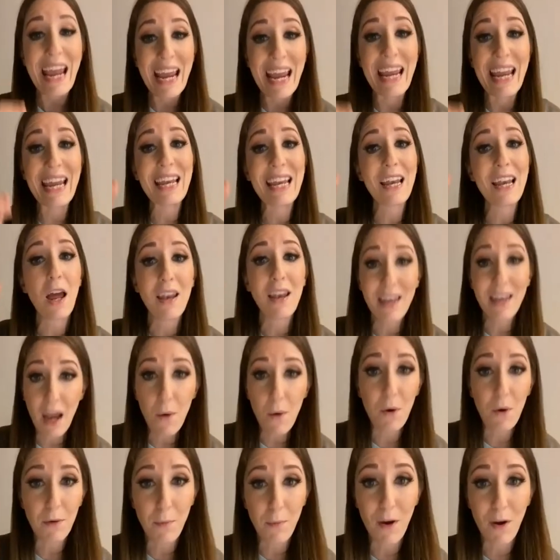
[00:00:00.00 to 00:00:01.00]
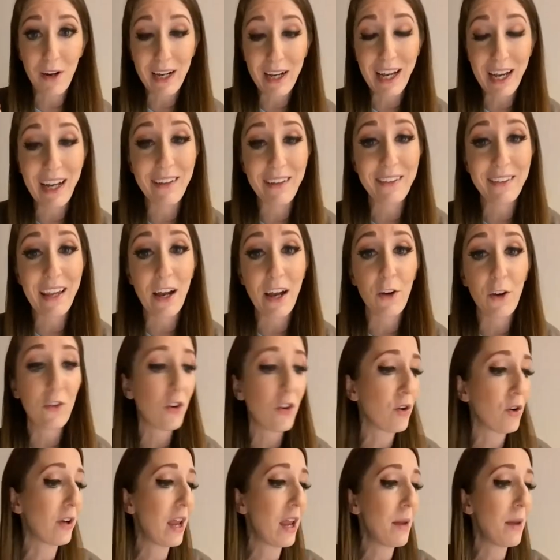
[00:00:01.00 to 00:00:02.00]
in network marketing sales.
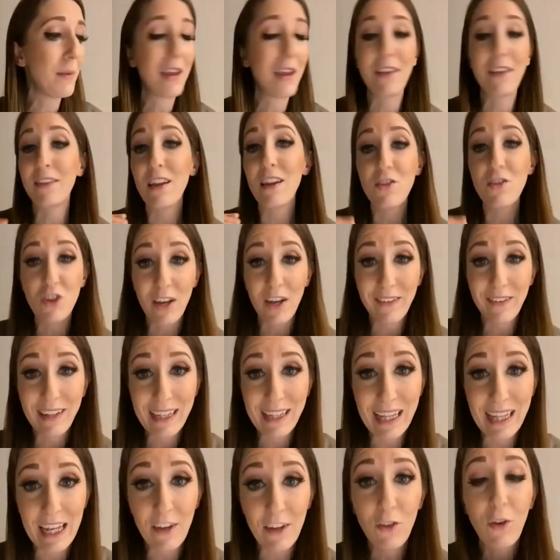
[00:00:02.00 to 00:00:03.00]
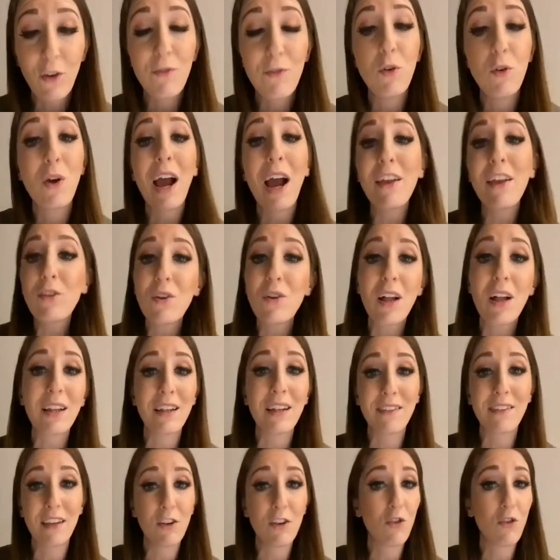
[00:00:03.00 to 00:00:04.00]
Her name is Jessie Lee. So if you guys are not
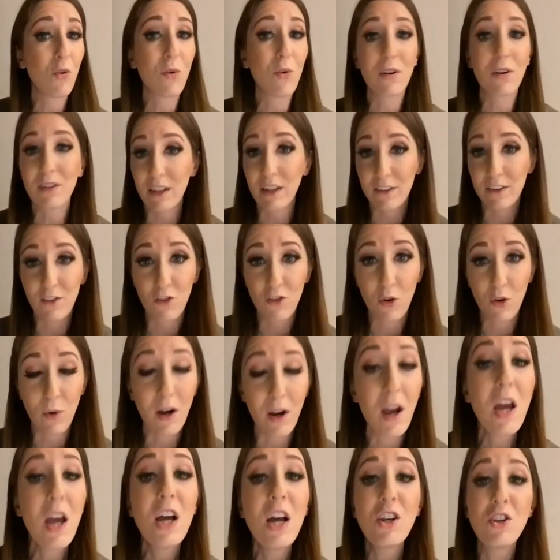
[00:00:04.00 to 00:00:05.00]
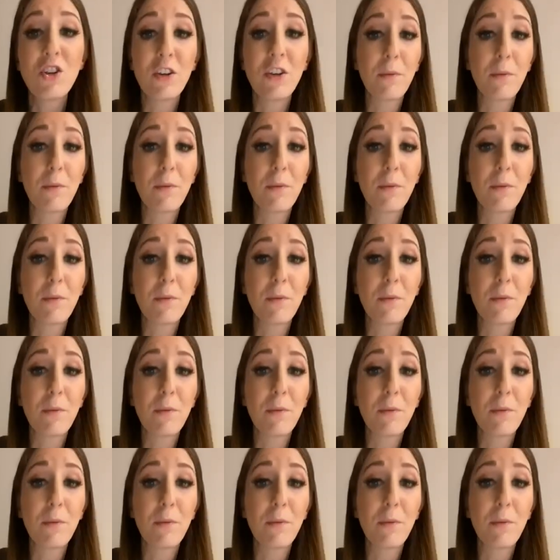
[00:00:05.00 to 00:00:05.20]
listening to her, listen to her. She